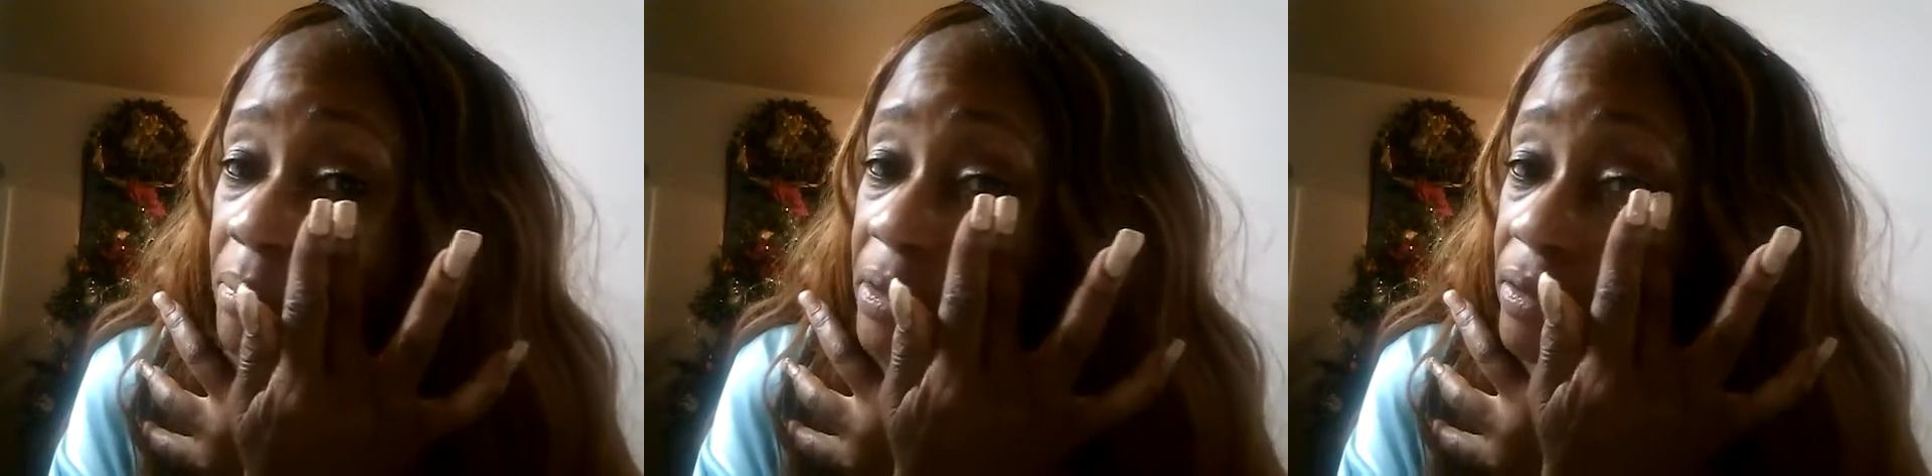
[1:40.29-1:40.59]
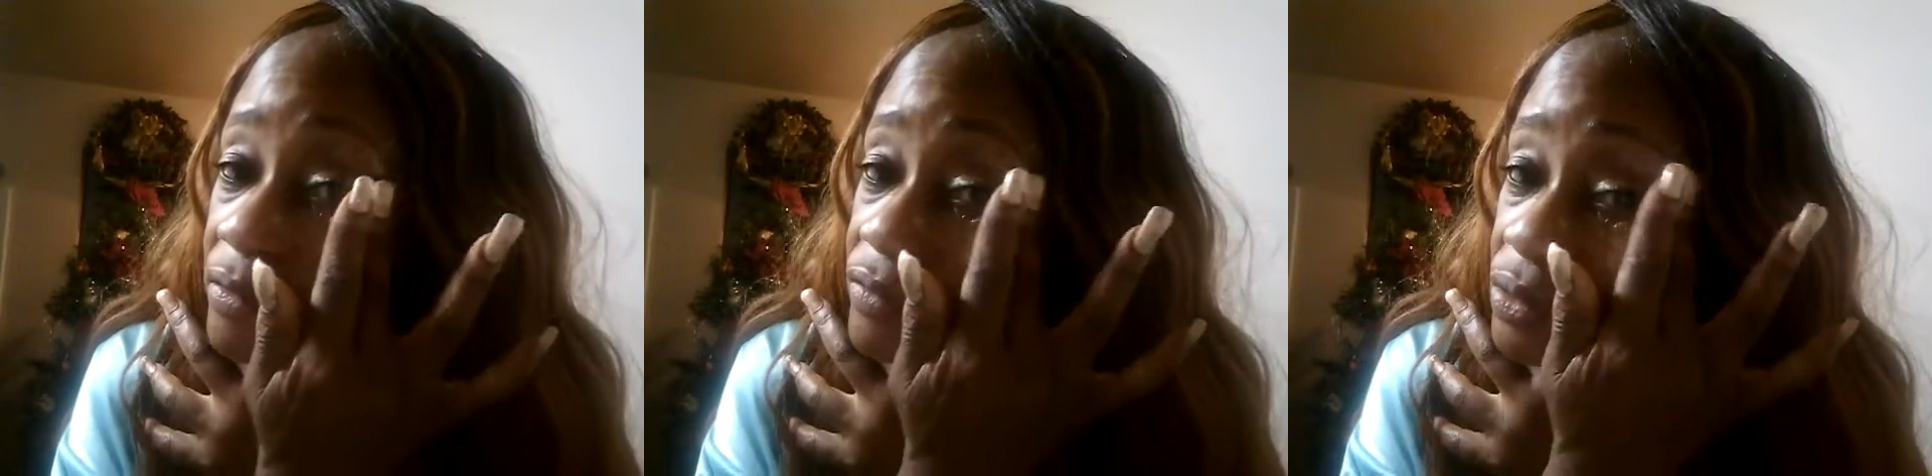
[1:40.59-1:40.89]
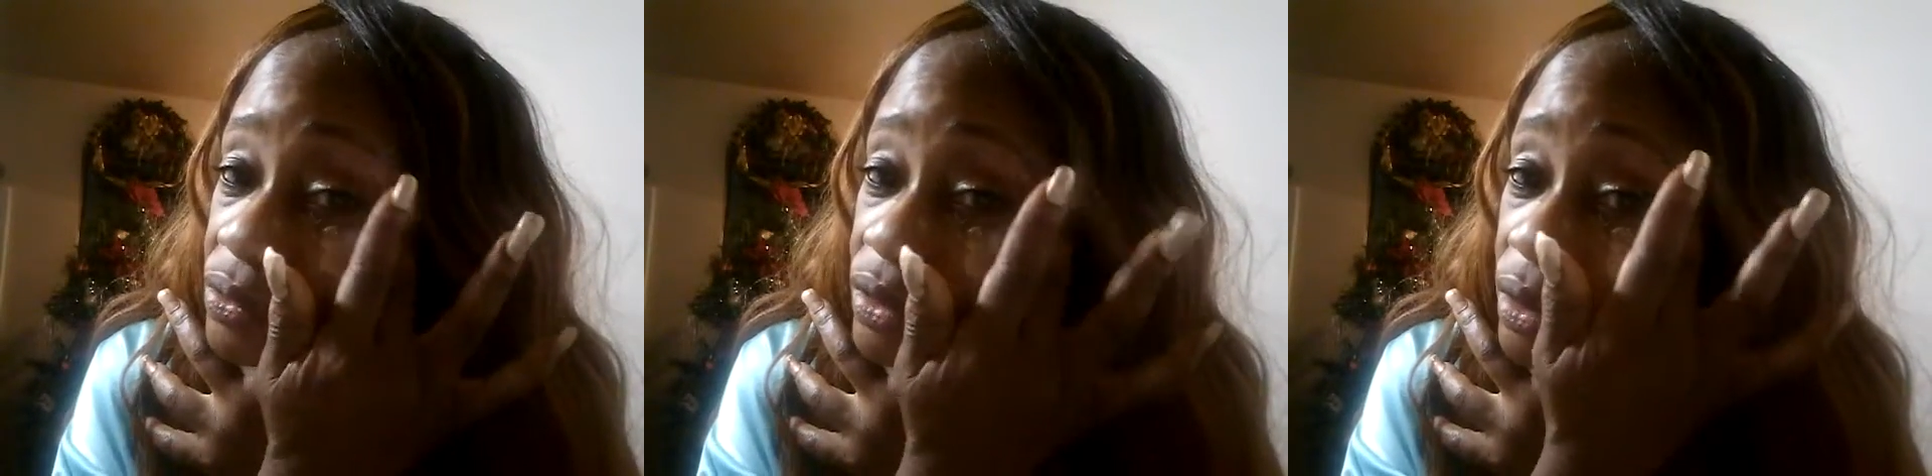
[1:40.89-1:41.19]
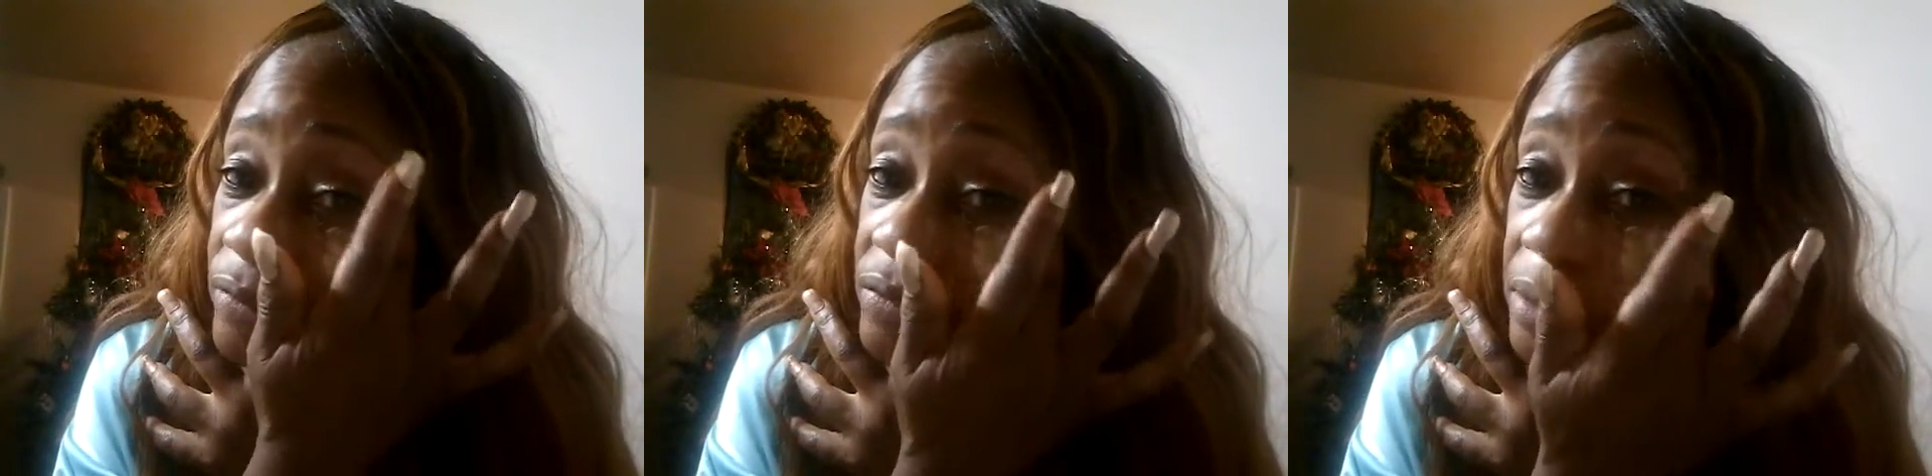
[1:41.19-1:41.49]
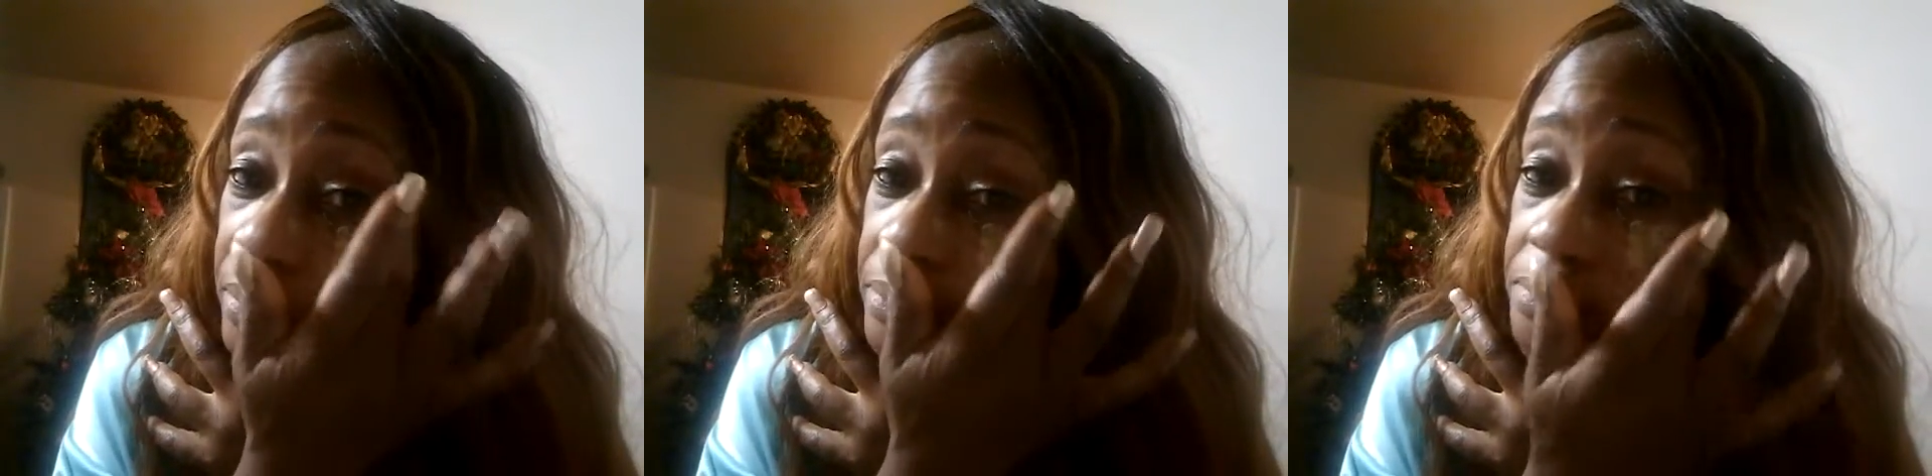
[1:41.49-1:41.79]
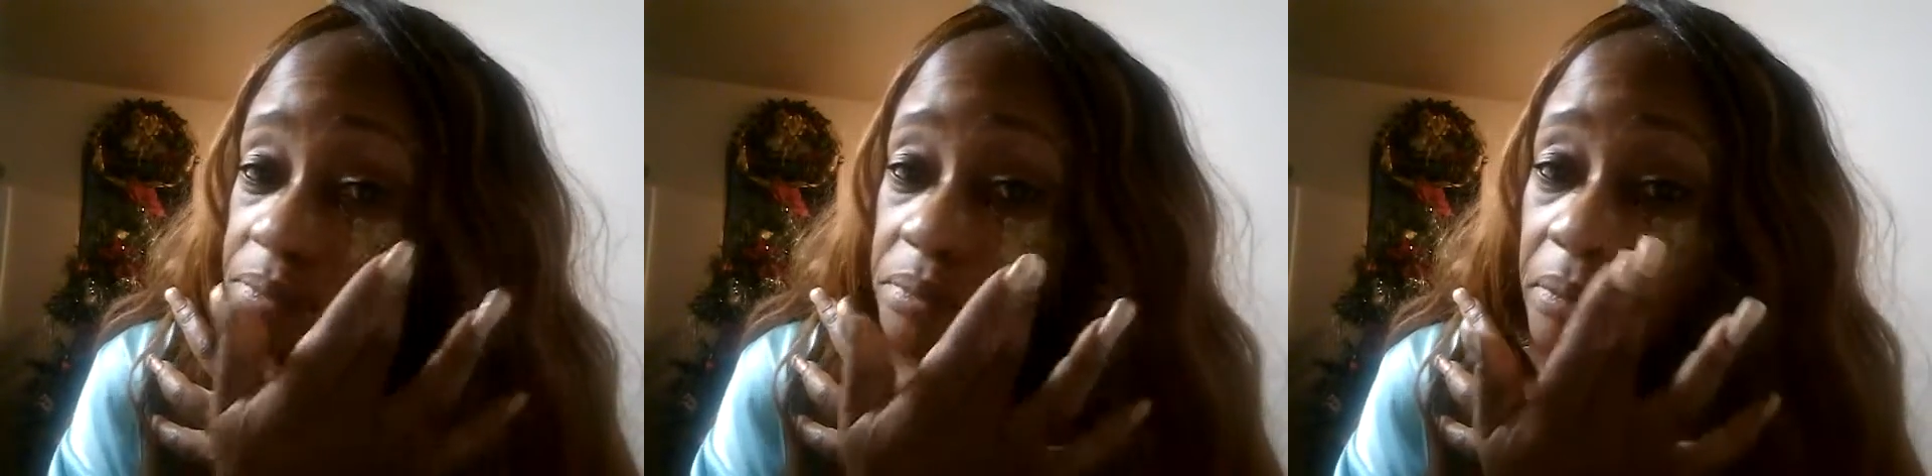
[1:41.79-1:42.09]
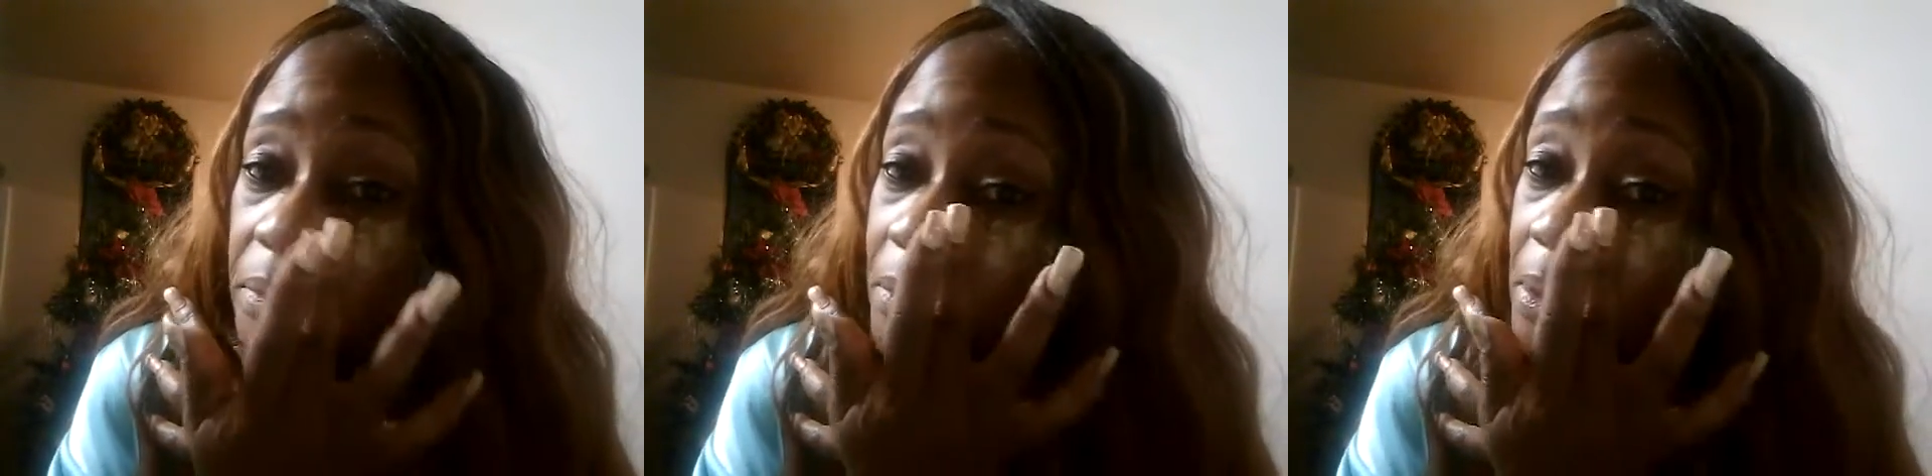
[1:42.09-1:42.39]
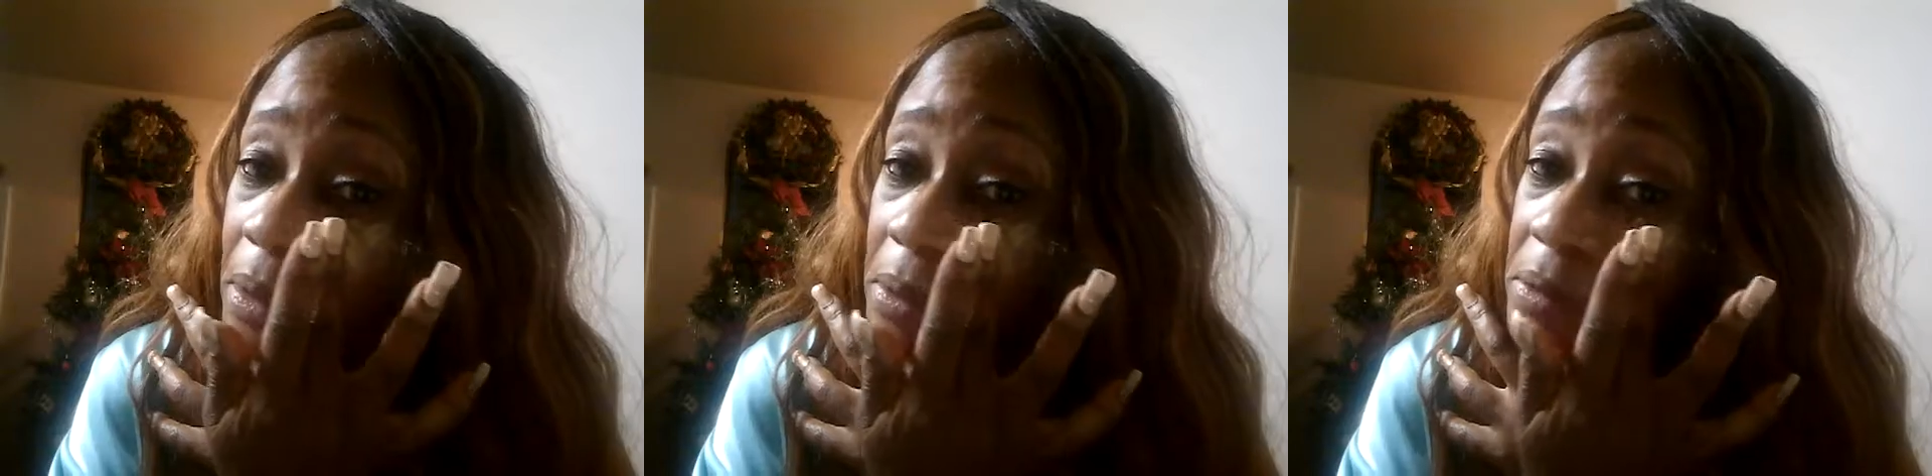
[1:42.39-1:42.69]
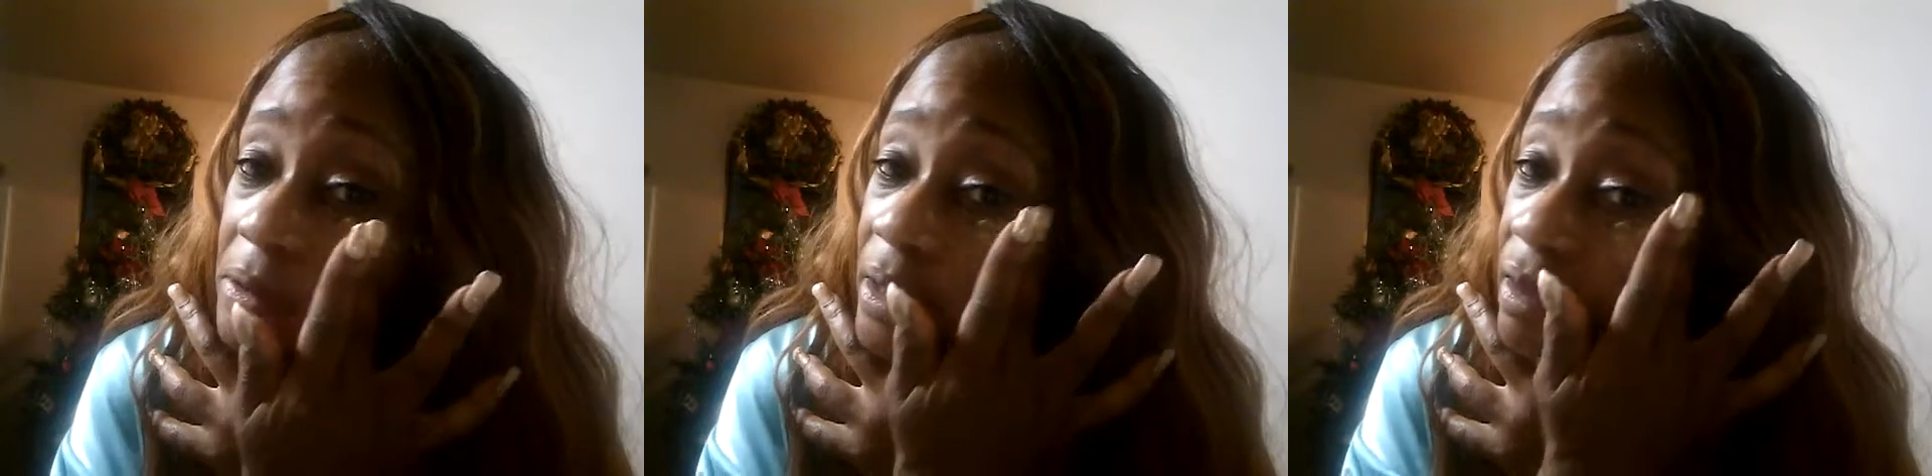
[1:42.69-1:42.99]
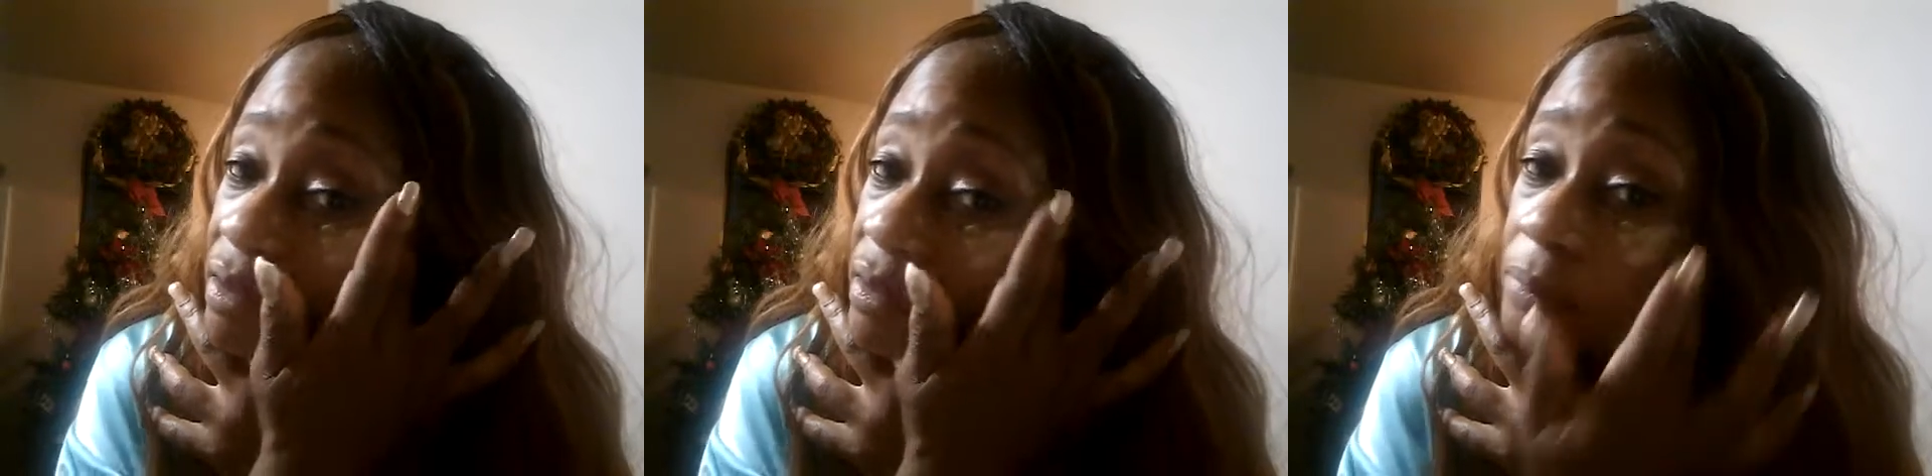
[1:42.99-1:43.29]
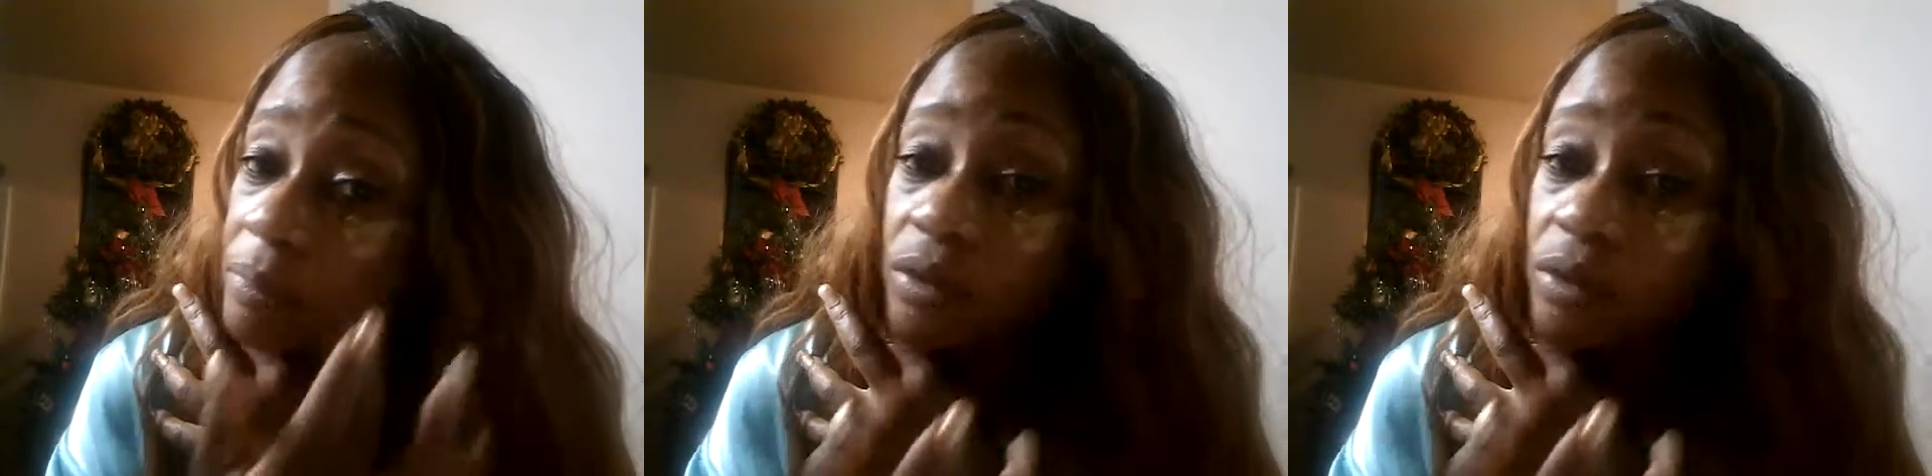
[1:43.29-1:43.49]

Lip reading: Because if you use all of them together,